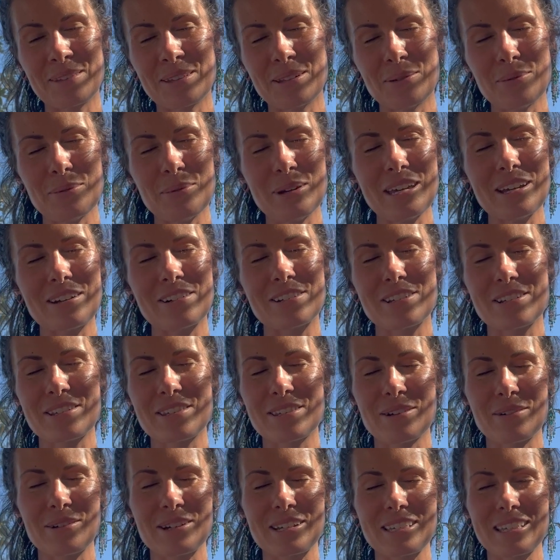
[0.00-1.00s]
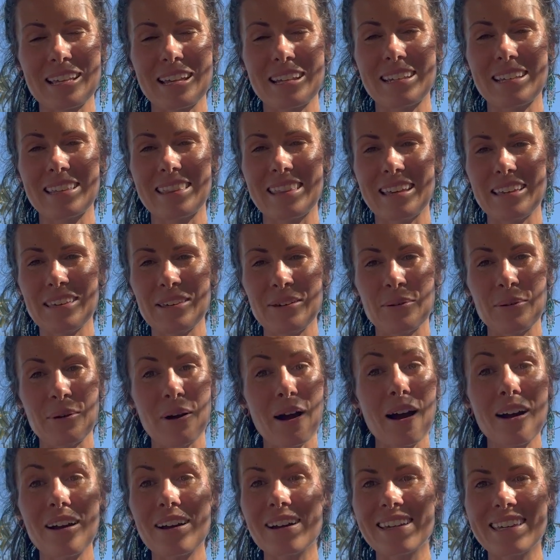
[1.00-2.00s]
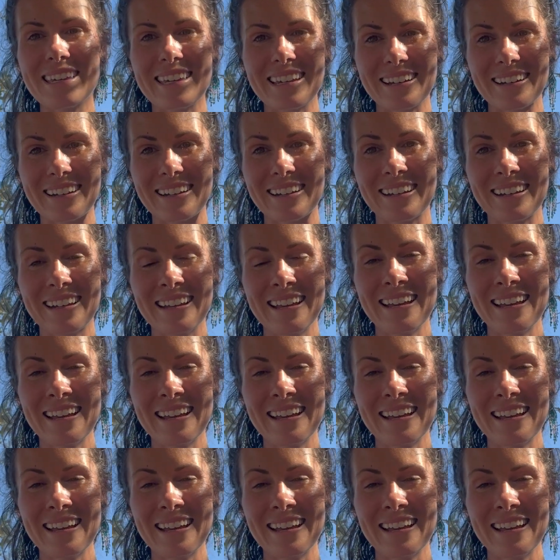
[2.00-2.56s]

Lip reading: We are just so excited that you are here